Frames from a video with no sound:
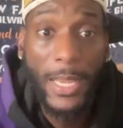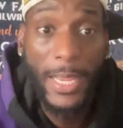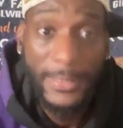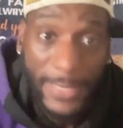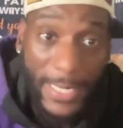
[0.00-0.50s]

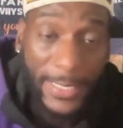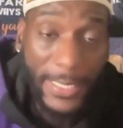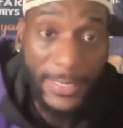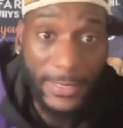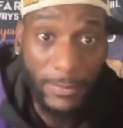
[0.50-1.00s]
and take
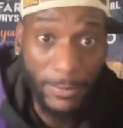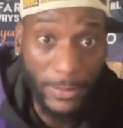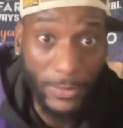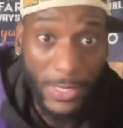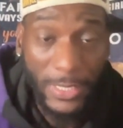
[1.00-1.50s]
that under your
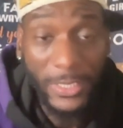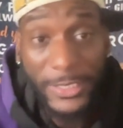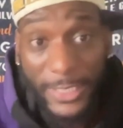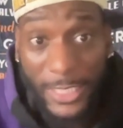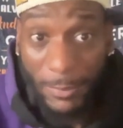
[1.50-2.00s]
belt?
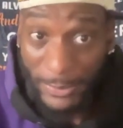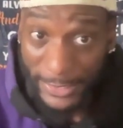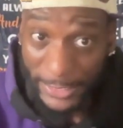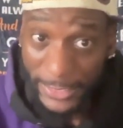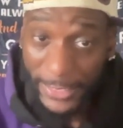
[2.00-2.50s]
Because your
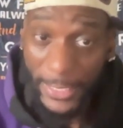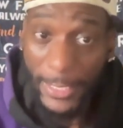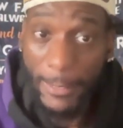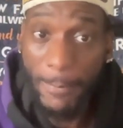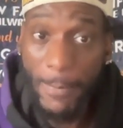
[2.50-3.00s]
competition
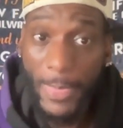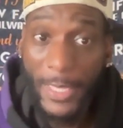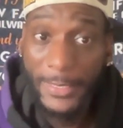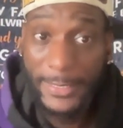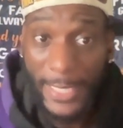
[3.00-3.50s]
did.
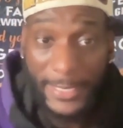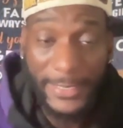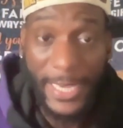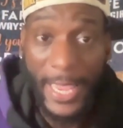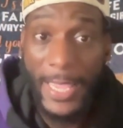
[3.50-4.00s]
Shake
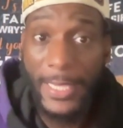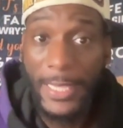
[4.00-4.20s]
Shack,